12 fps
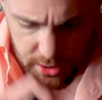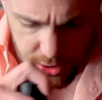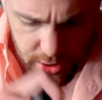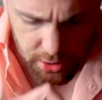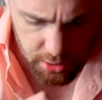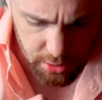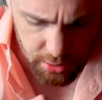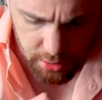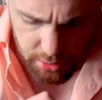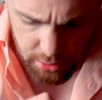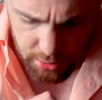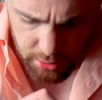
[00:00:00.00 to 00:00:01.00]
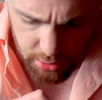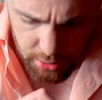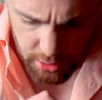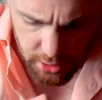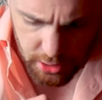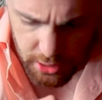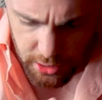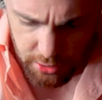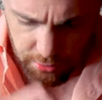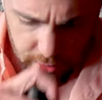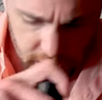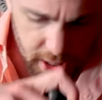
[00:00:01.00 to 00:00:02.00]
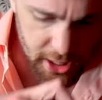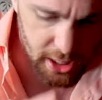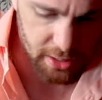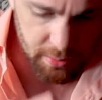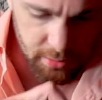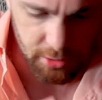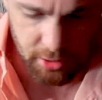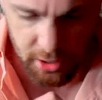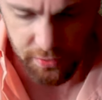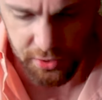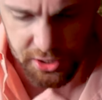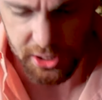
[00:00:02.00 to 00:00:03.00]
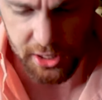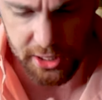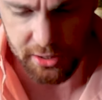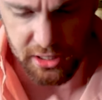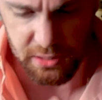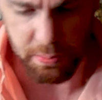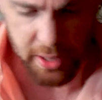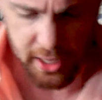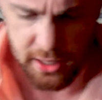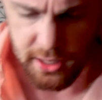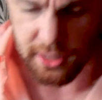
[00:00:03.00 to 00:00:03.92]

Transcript: too gritty anymore. If there's a little specks,